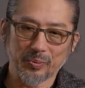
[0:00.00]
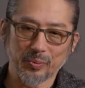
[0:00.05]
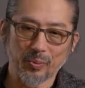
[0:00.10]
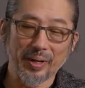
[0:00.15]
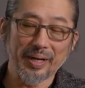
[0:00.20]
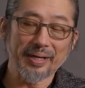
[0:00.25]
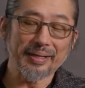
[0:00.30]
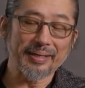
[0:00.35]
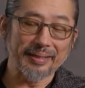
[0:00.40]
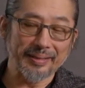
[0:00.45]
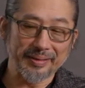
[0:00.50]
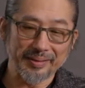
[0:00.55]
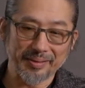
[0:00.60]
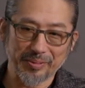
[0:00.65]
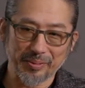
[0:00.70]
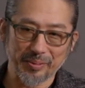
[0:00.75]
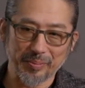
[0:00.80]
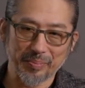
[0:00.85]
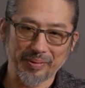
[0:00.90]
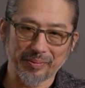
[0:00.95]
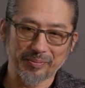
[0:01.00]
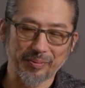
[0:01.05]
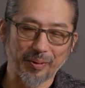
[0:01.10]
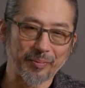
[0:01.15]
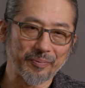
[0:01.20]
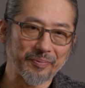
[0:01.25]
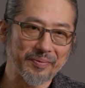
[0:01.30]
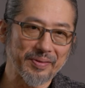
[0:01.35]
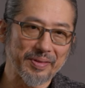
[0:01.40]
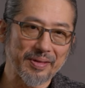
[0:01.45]
waiting to
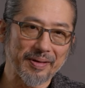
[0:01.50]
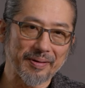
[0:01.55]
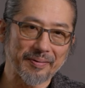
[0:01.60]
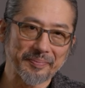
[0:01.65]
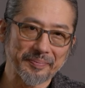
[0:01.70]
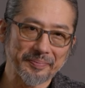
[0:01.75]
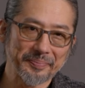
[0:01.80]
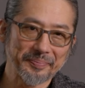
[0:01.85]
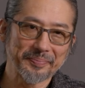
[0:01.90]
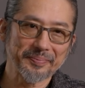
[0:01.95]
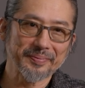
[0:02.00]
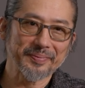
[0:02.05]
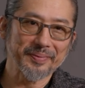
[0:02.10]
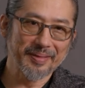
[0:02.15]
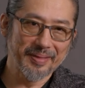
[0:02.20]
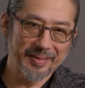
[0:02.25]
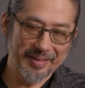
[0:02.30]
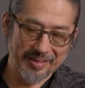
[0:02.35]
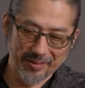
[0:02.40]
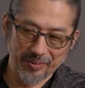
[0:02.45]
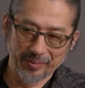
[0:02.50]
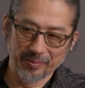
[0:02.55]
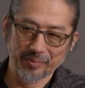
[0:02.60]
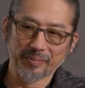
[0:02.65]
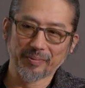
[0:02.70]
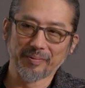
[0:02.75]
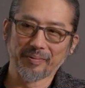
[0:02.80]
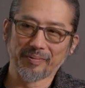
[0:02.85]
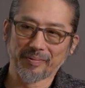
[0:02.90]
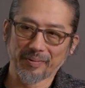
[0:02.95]
perform with him
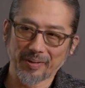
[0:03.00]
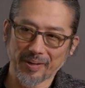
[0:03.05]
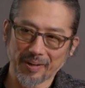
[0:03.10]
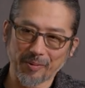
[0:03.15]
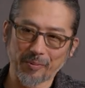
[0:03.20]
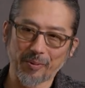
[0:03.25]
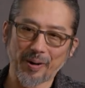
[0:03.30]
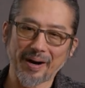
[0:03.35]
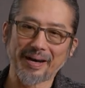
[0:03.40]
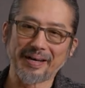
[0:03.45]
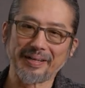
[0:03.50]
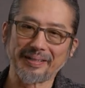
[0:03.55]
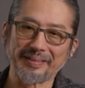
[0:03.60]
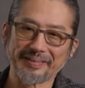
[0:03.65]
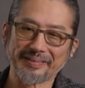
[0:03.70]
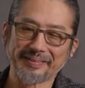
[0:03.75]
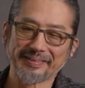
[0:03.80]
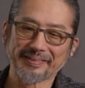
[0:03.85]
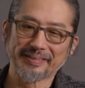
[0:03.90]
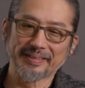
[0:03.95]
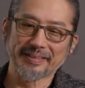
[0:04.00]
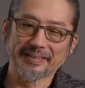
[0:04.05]
a while.